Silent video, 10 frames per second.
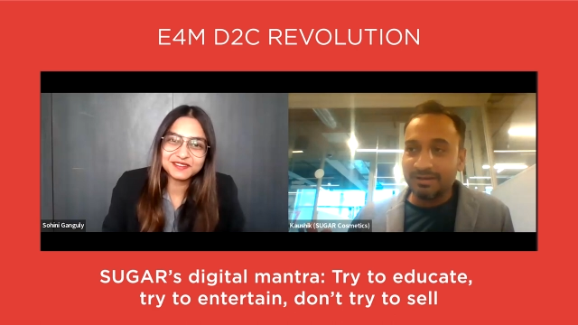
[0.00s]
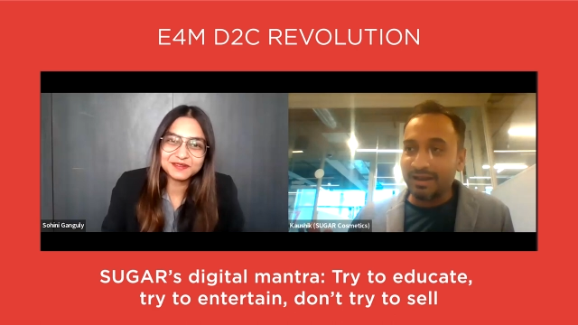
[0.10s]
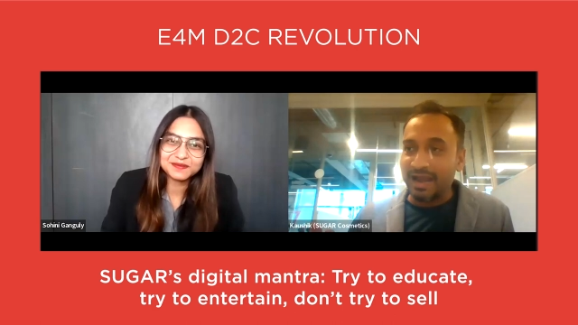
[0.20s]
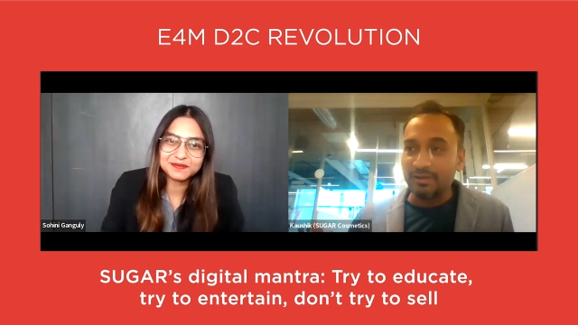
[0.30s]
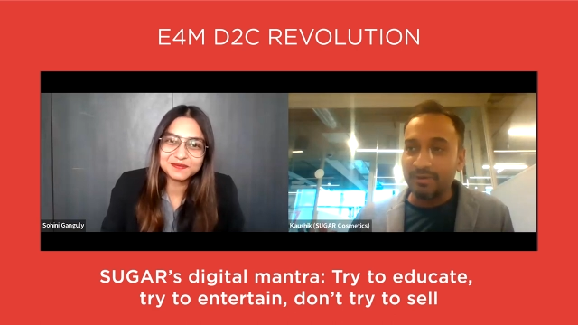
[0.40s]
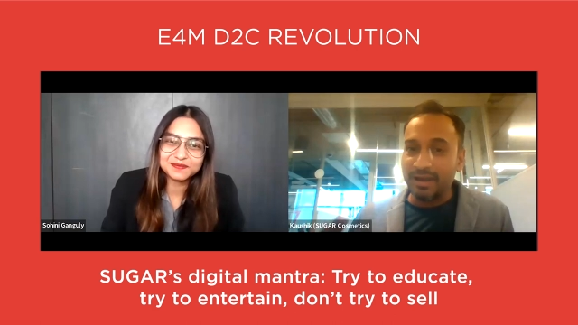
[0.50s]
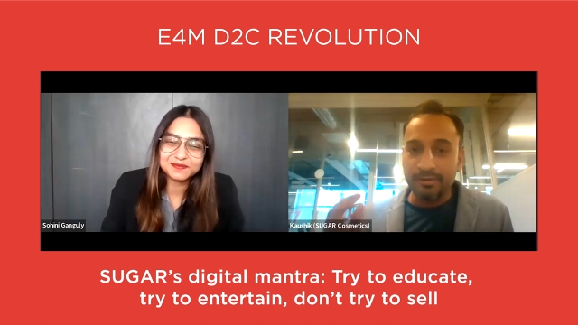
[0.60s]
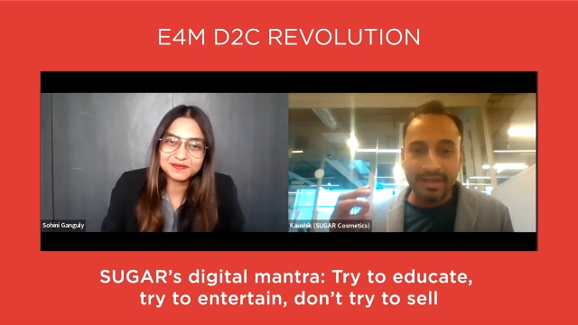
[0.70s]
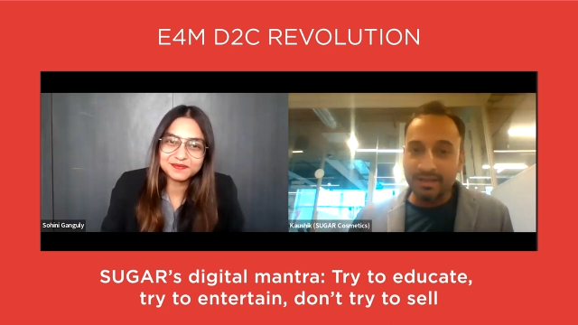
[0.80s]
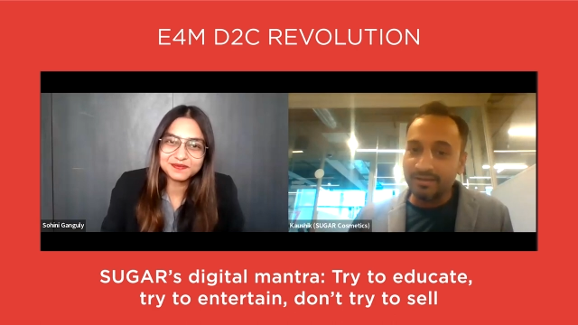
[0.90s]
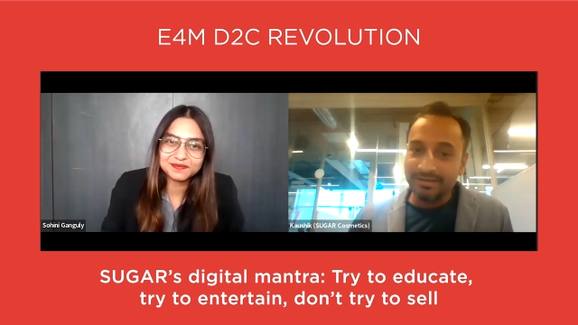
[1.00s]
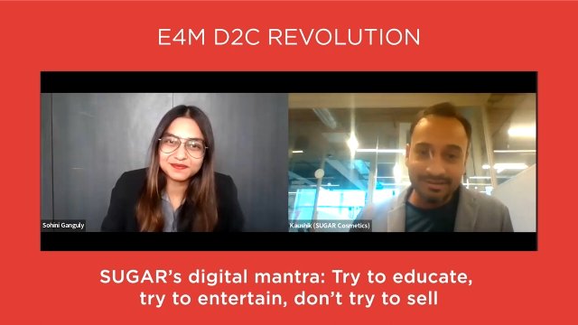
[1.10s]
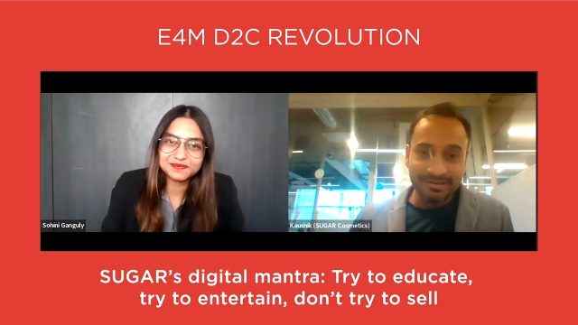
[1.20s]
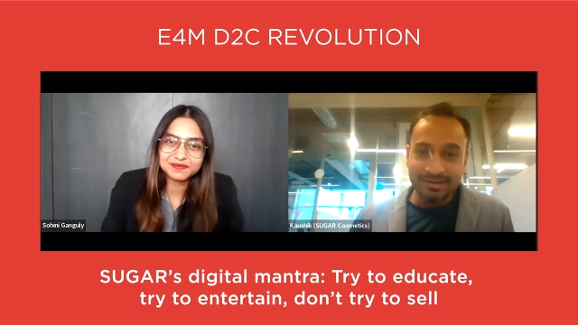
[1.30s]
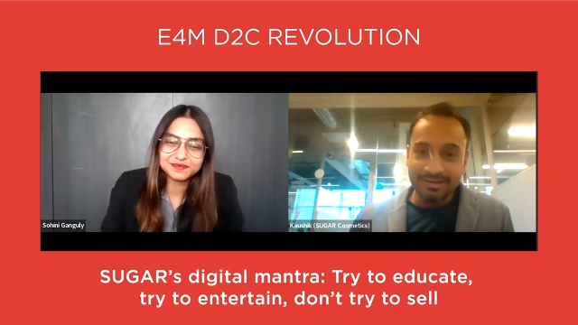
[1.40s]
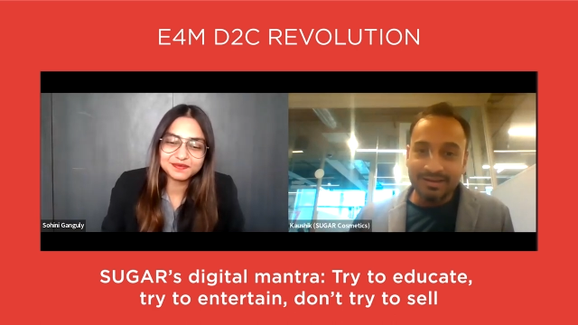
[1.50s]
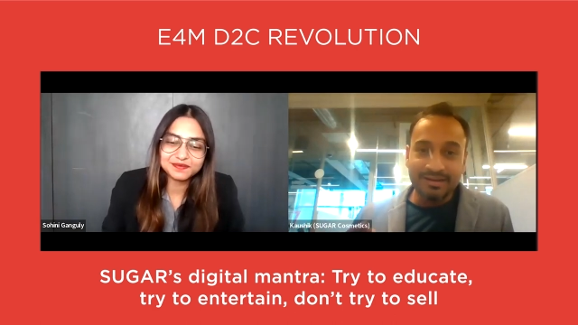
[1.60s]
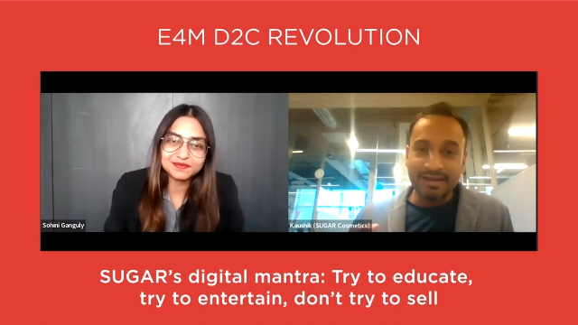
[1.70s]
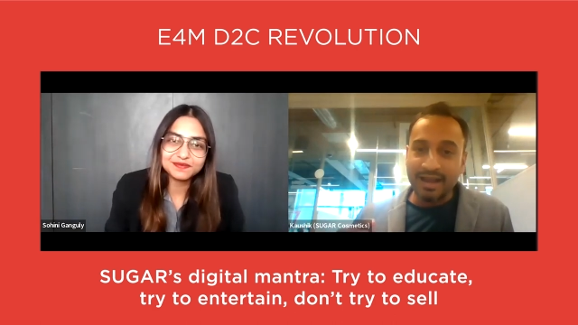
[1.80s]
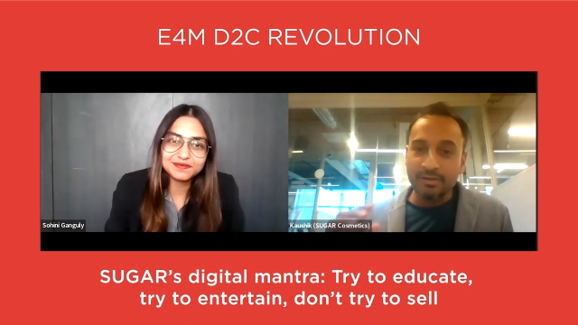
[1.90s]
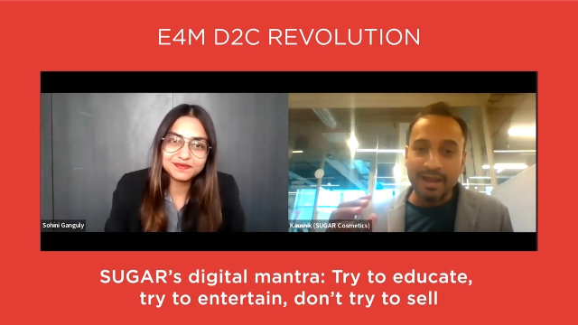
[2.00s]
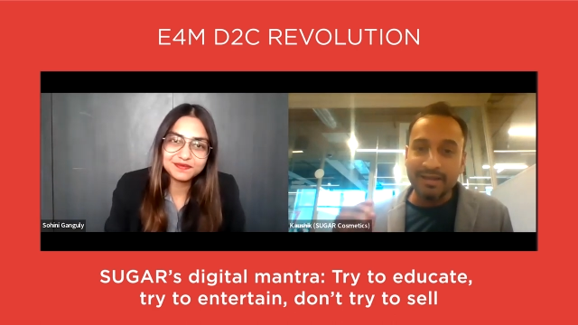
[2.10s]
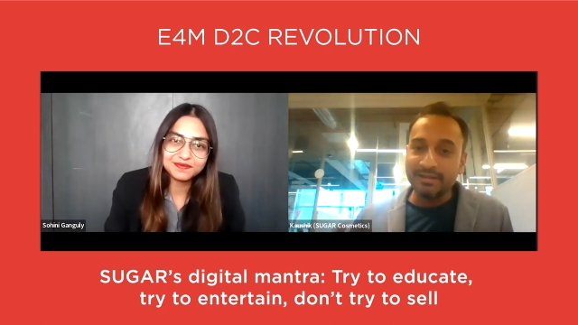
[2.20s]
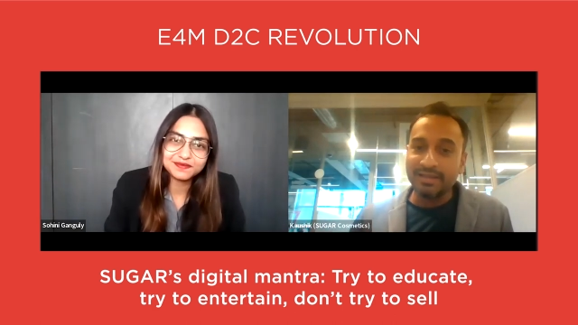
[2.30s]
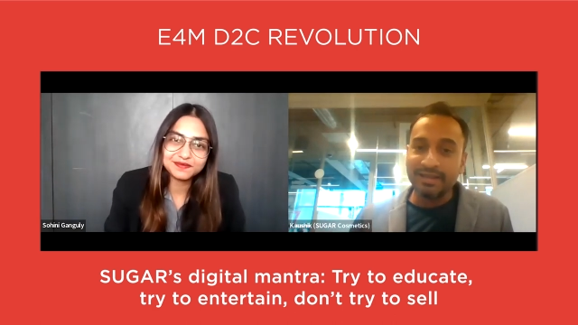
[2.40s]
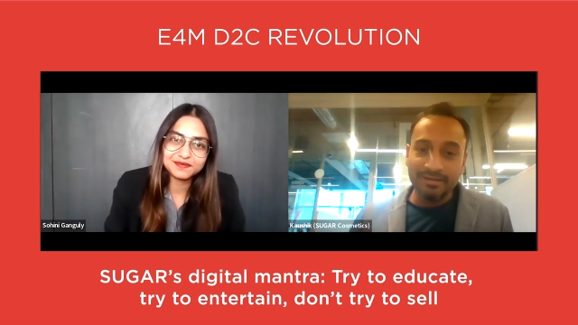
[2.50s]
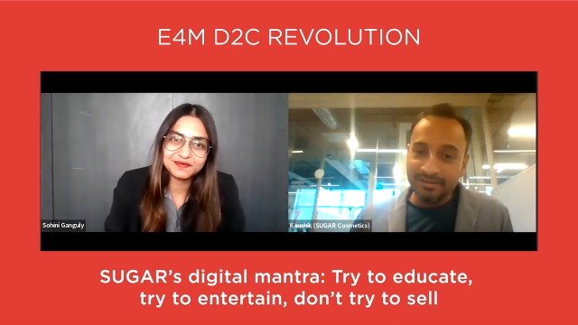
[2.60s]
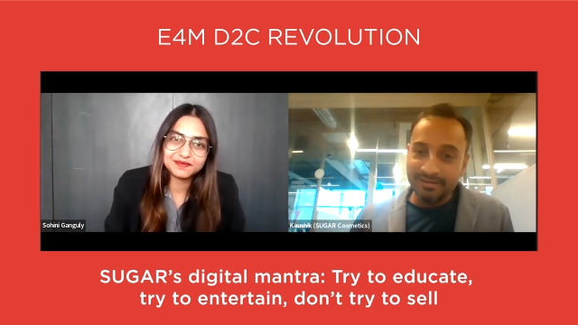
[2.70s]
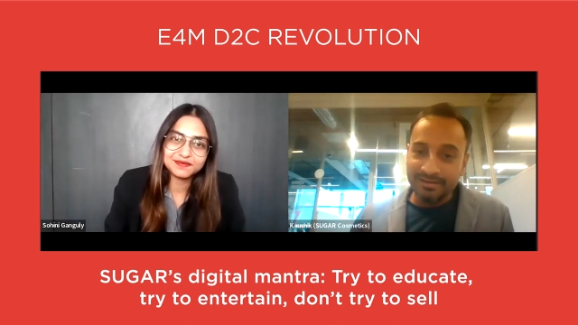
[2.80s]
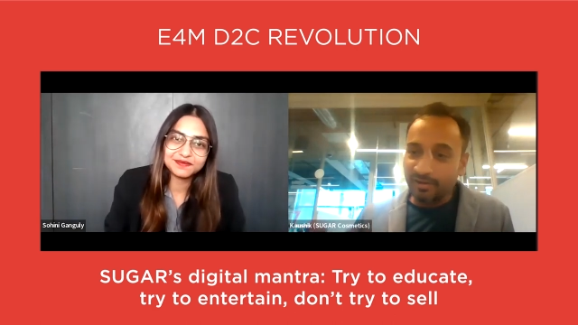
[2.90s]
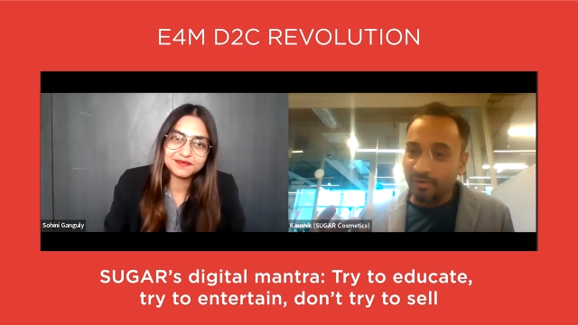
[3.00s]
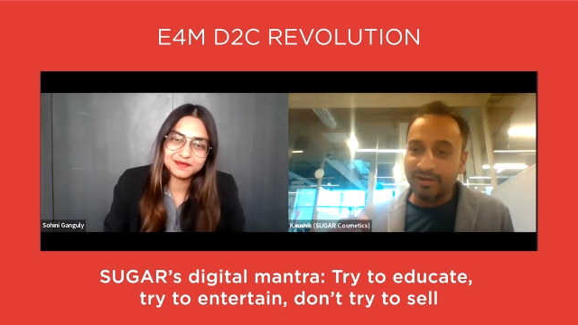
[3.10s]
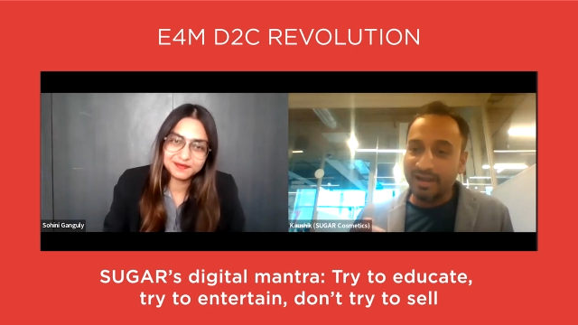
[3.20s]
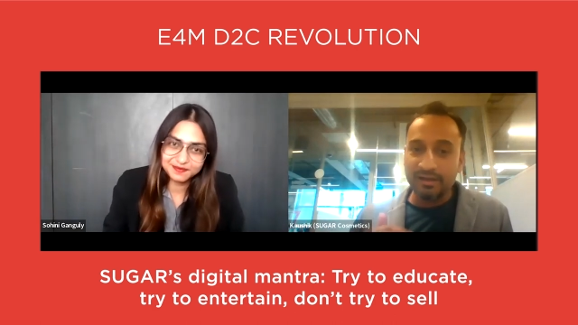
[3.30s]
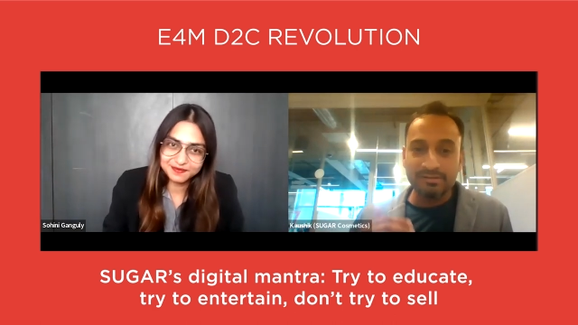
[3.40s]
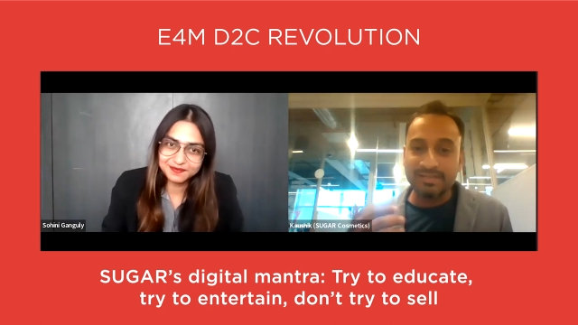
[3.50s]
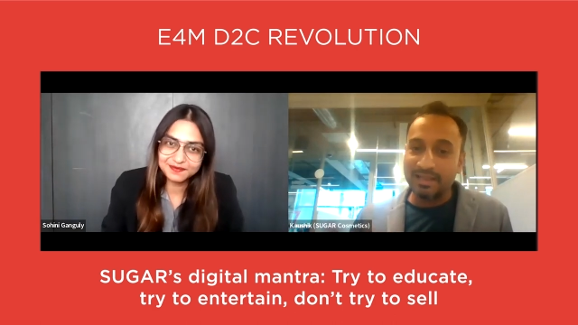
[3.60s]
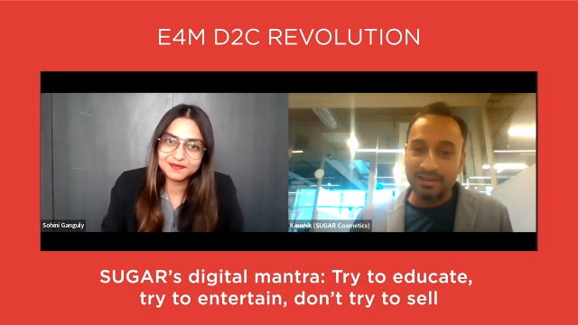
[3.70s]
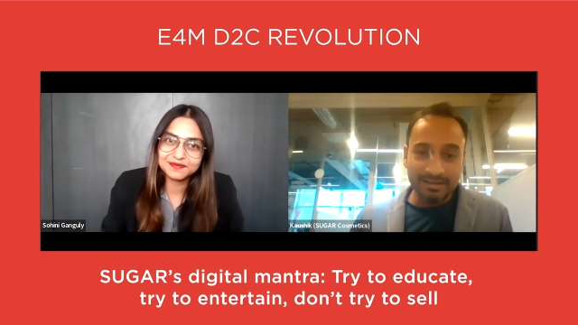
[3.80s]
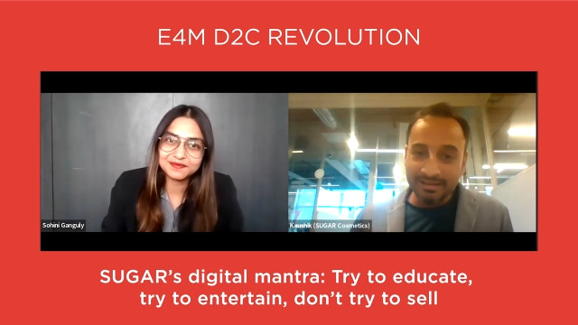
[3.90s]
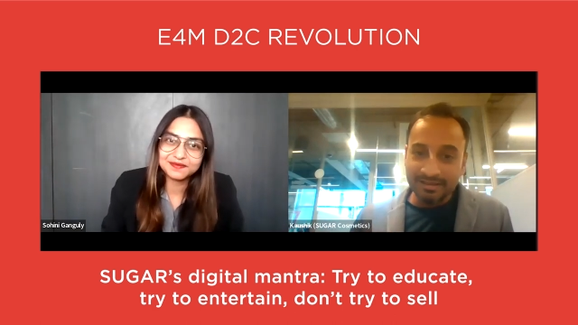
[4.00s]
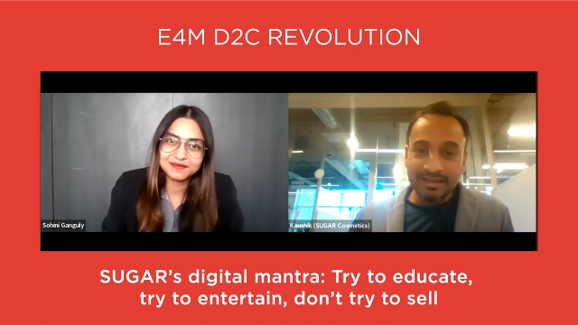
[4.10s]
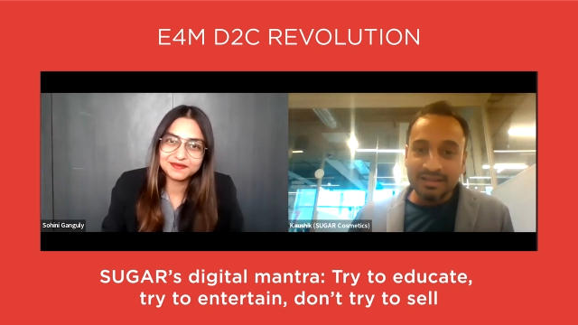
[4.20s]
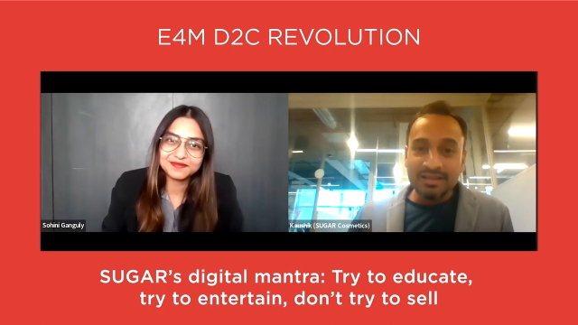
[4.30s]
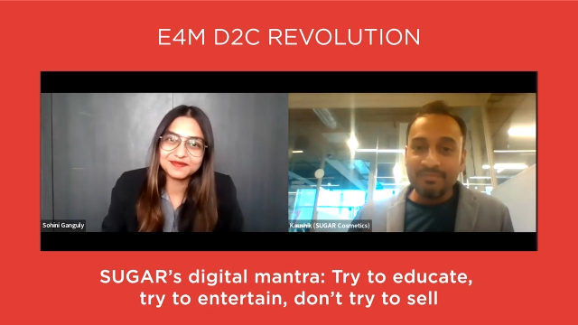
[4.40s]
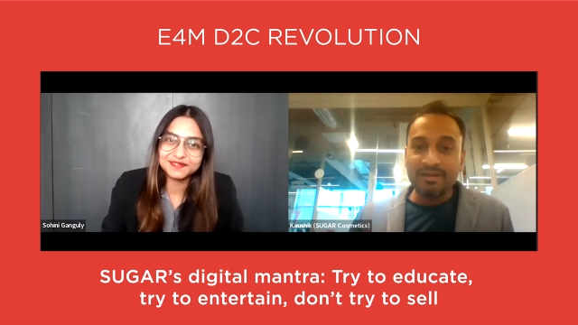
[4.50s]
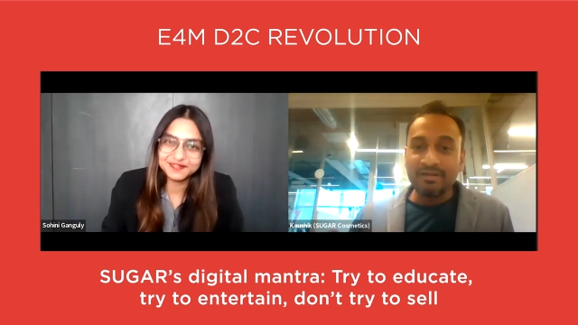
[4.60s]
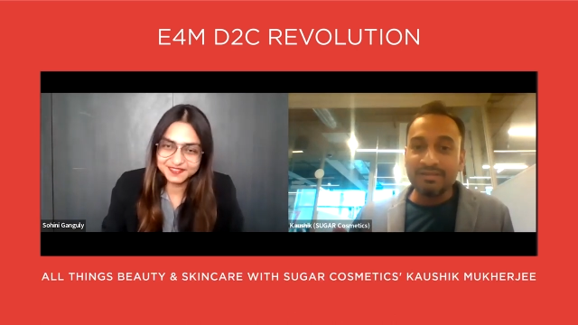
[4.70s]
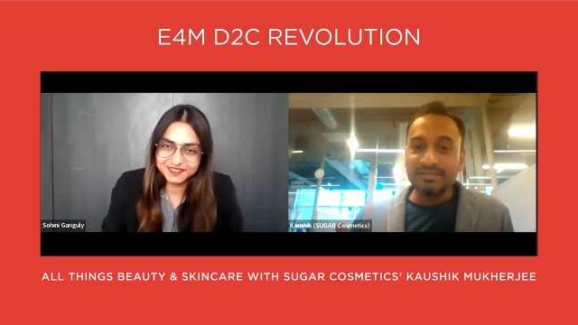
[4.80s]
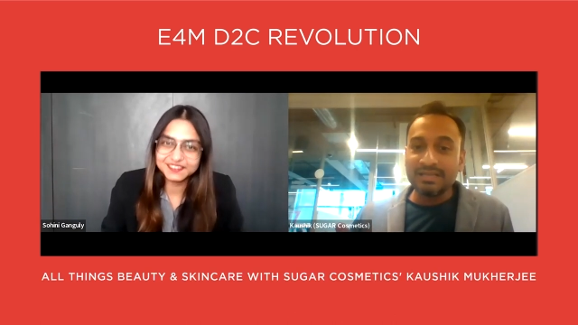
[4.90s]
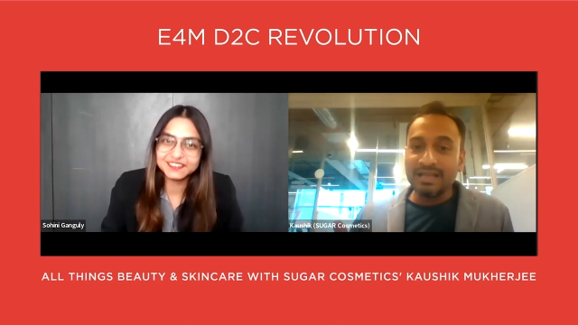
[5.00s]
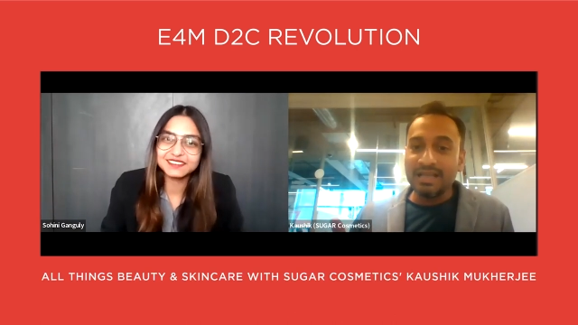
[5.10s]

Speaker 1: try to educate try to entertain don't try to sell because